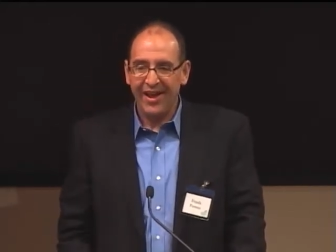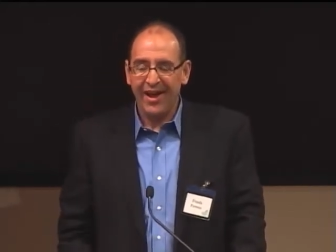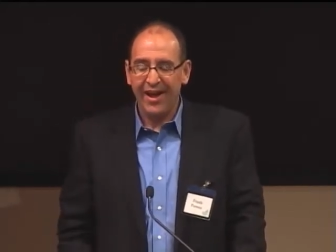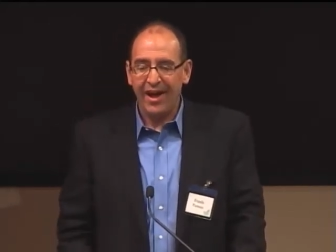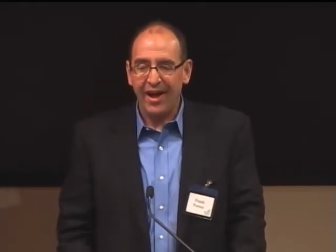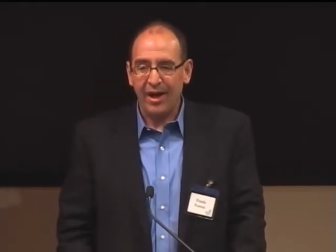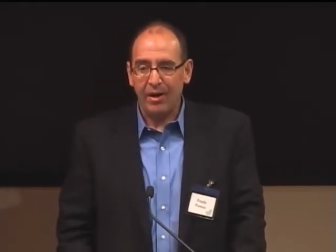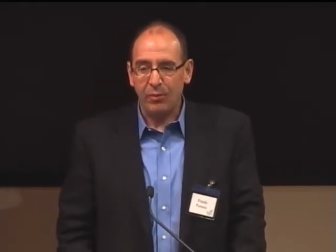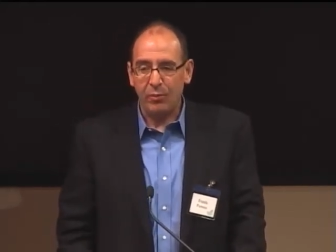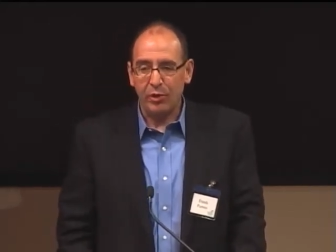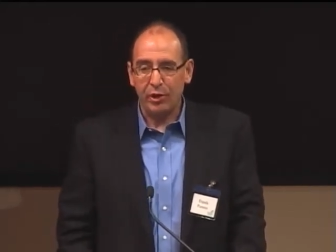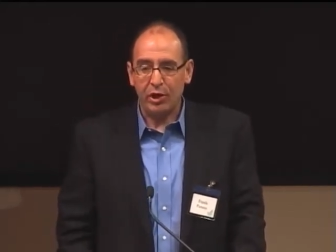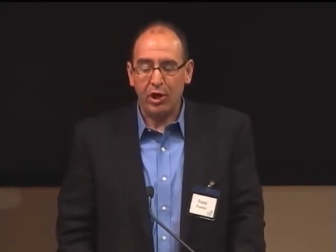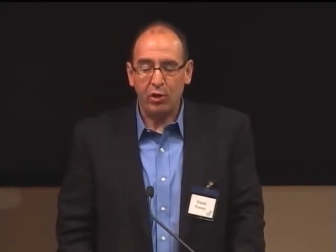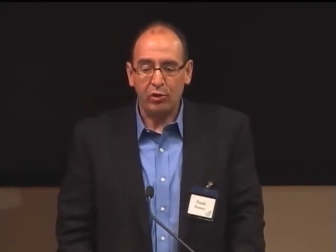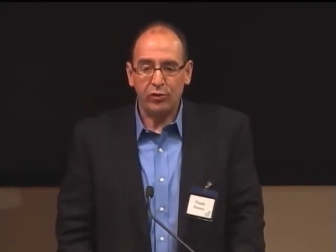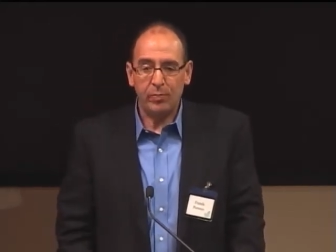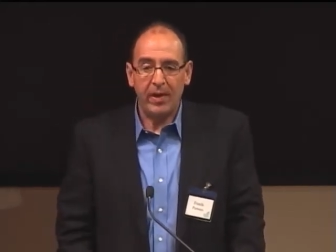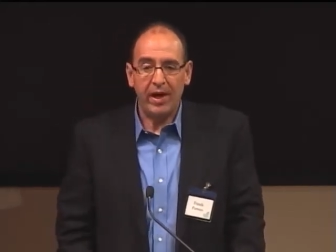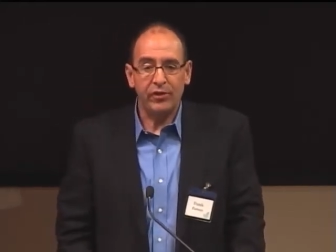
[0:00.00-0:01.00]
Uh, we're
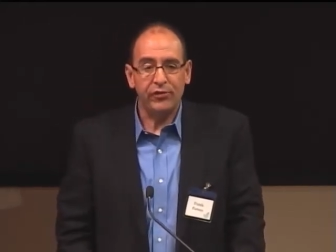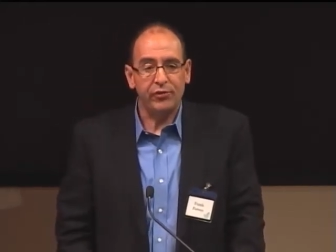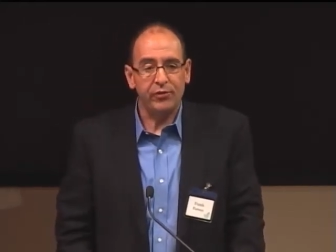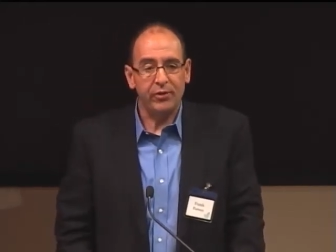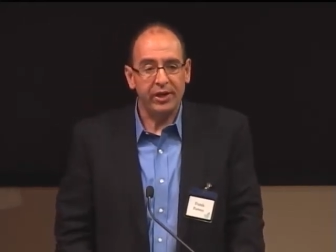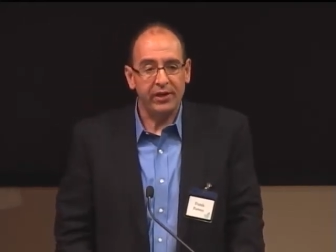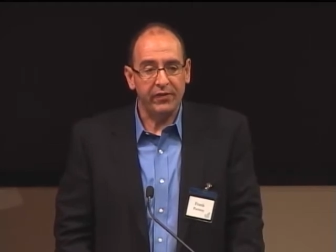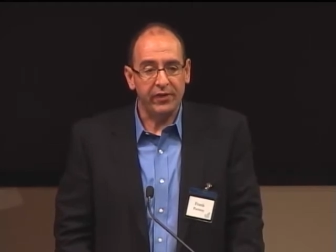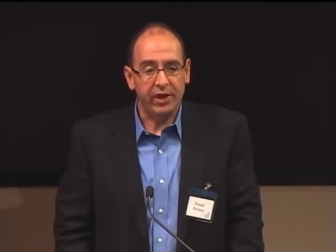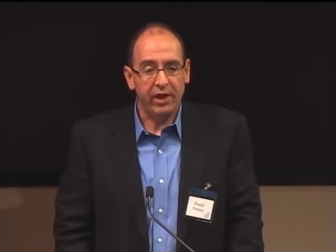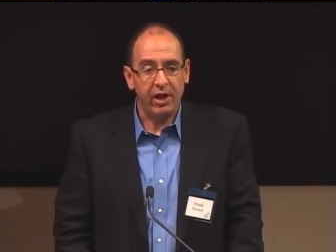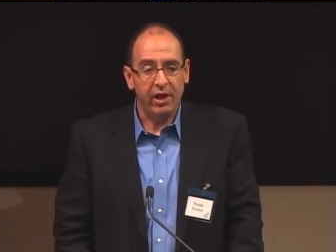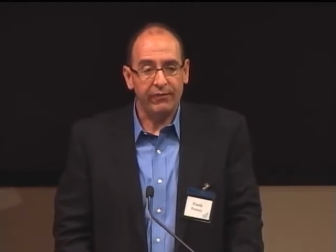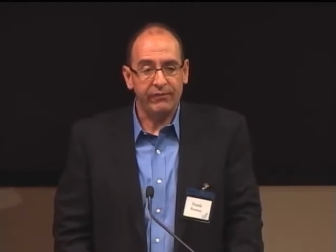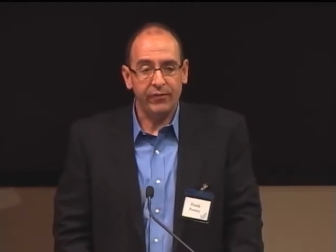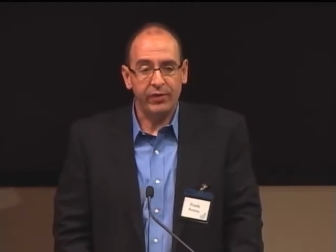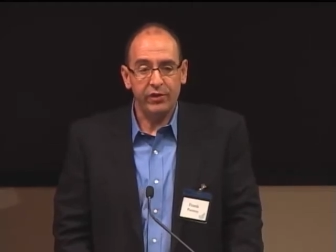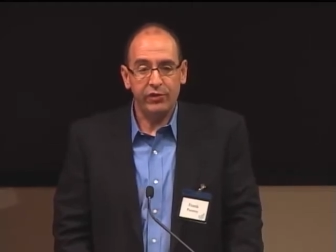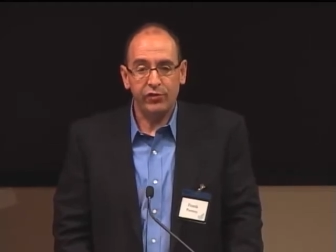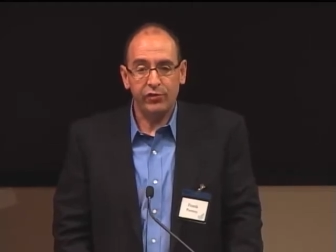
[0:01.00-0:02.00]
co-sponsoring the
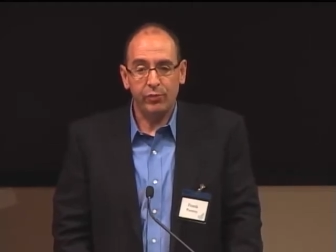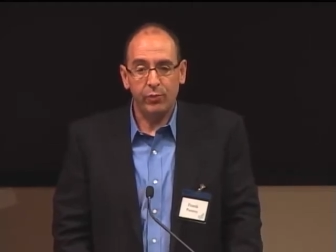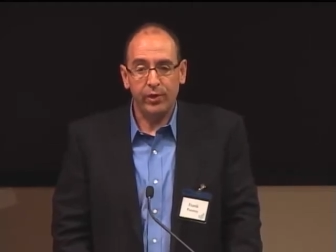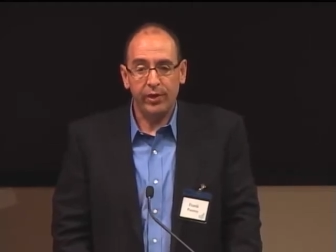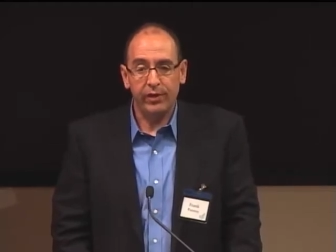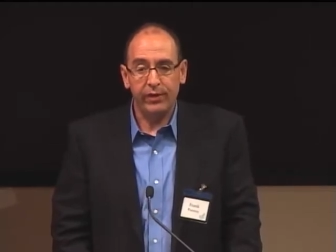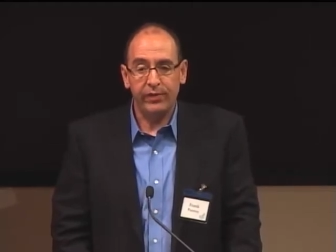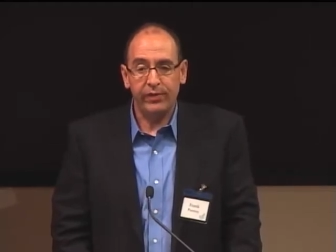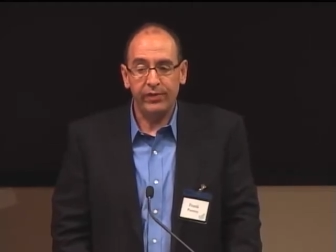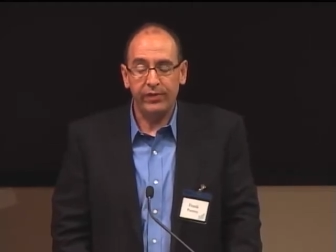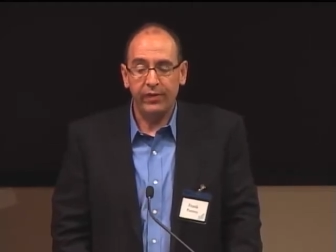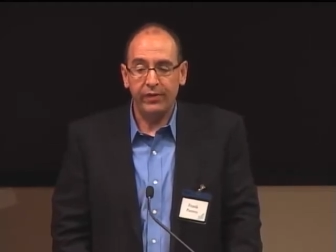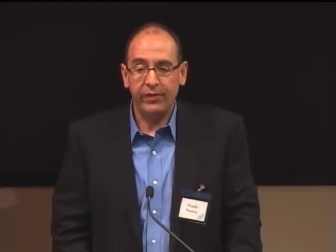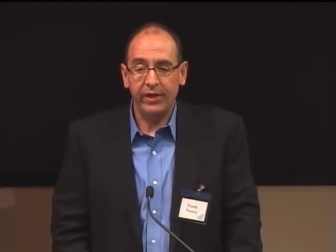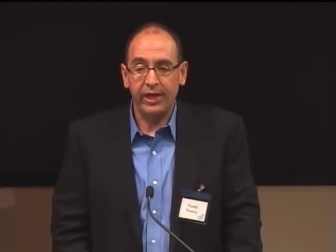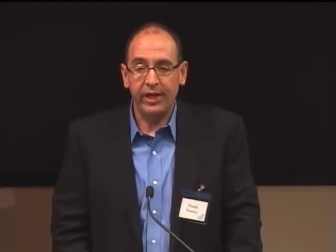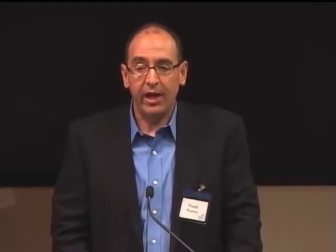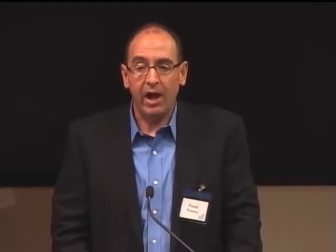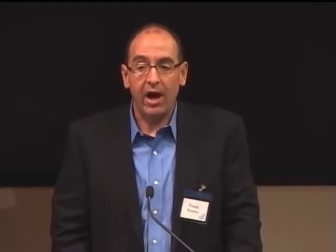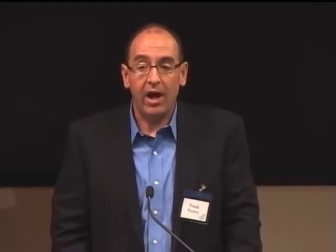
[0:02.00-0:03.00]
conference with
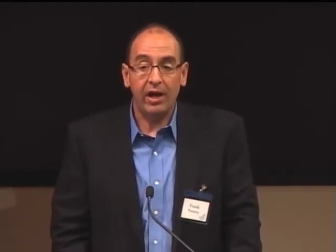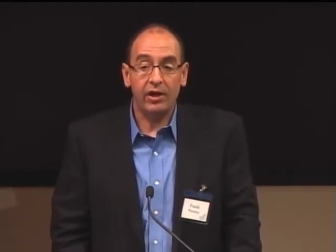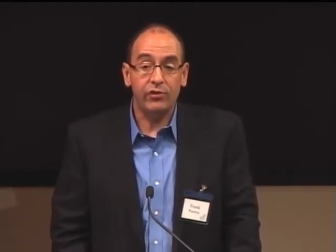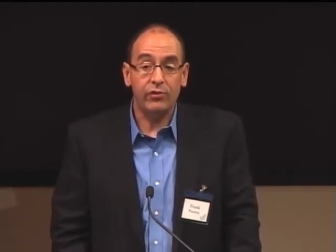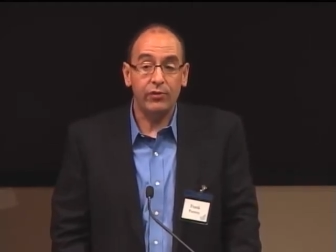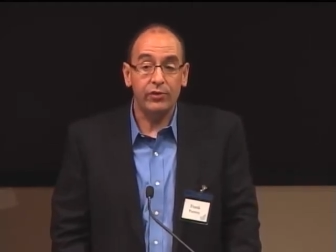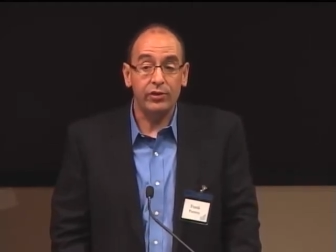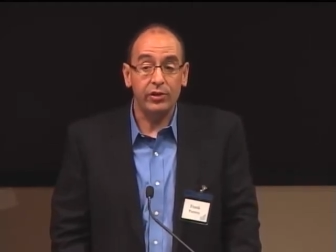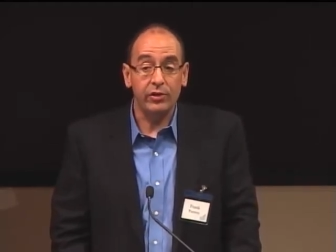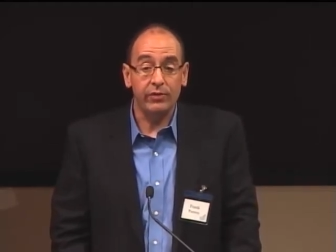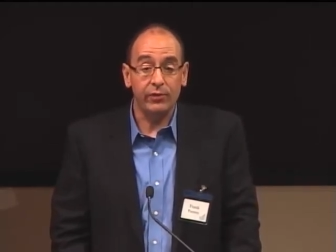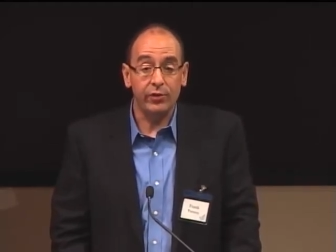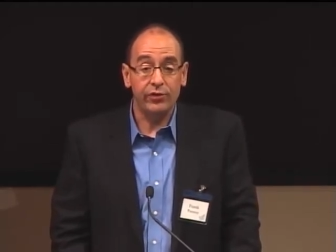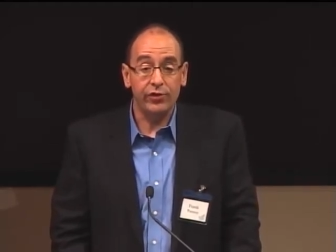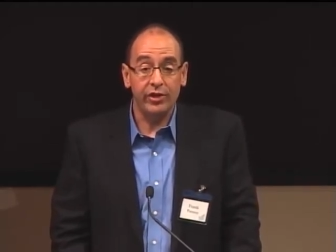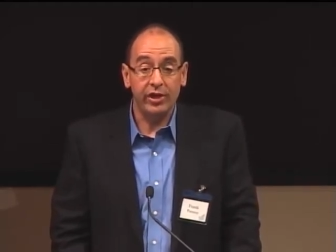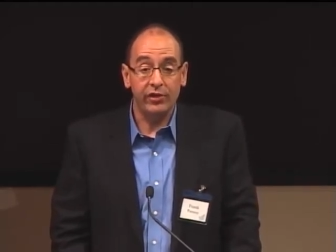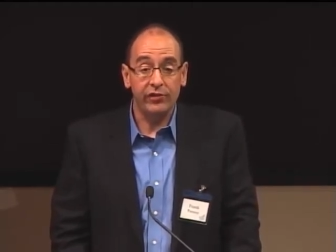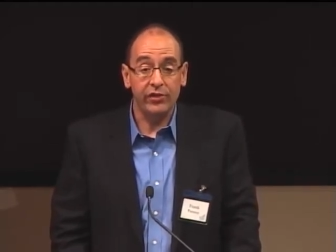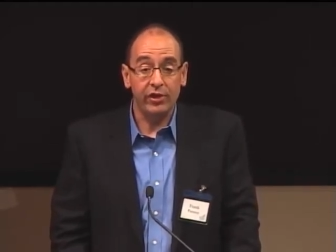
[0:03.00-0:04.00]
the Oxford
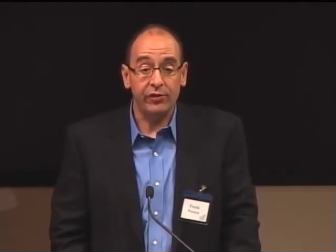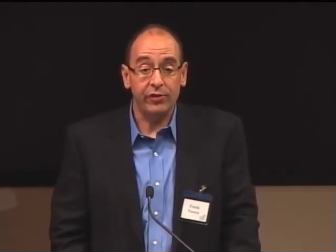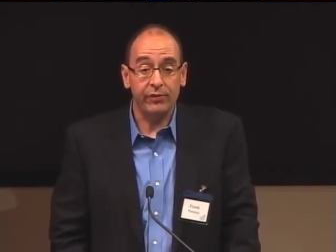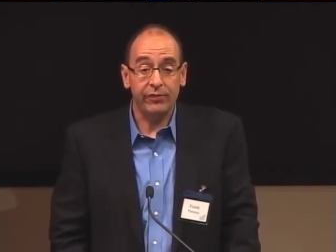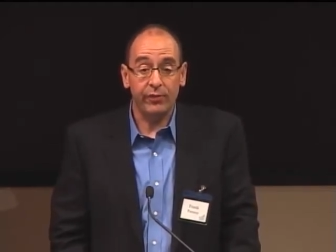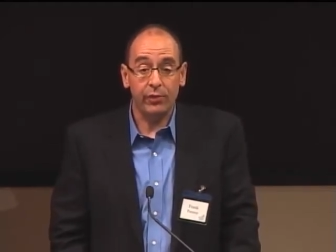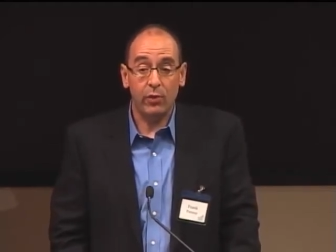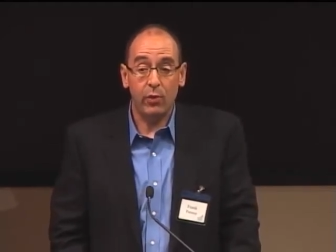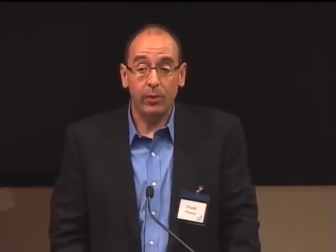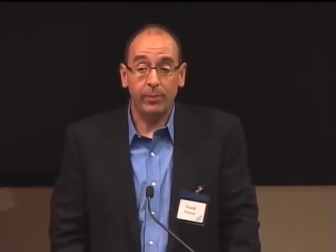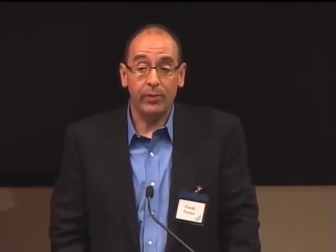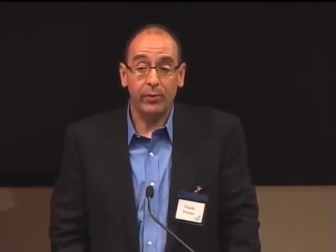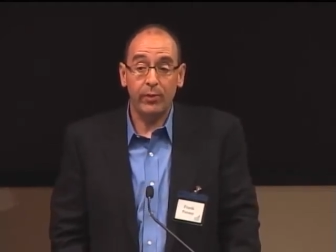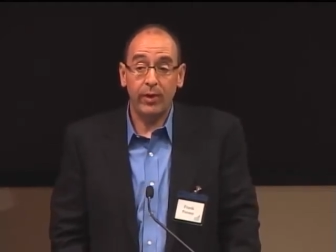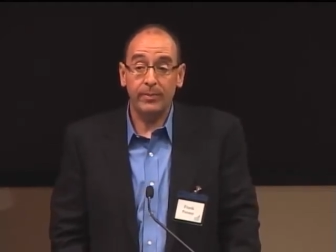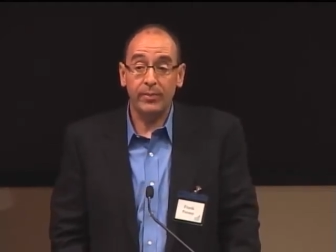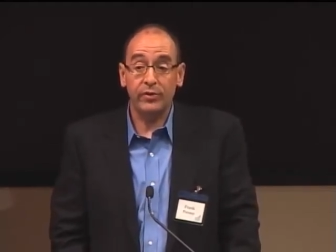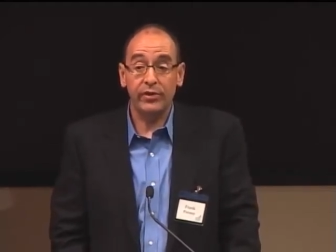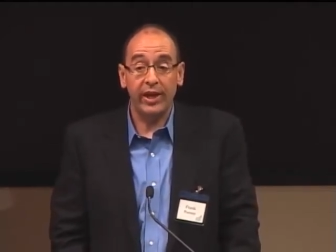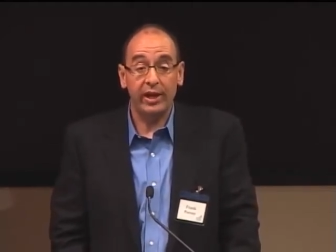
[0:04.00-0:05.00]
University Center for Corporate
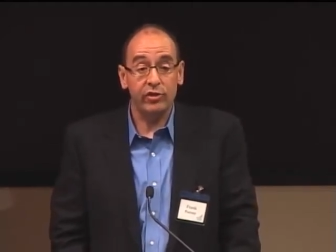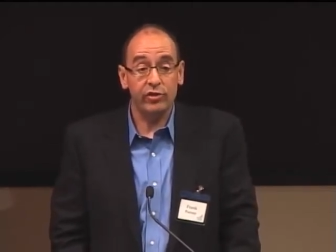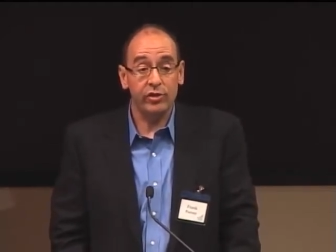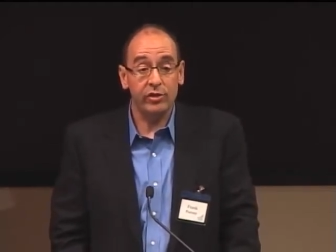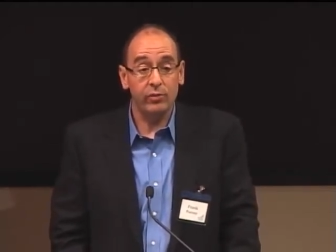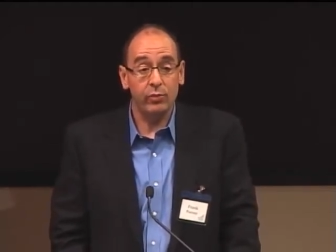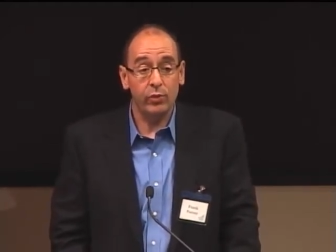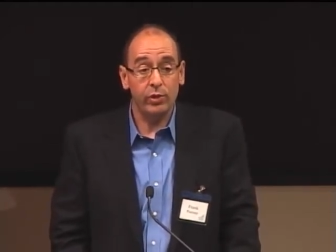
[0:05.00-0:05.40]
Reputation,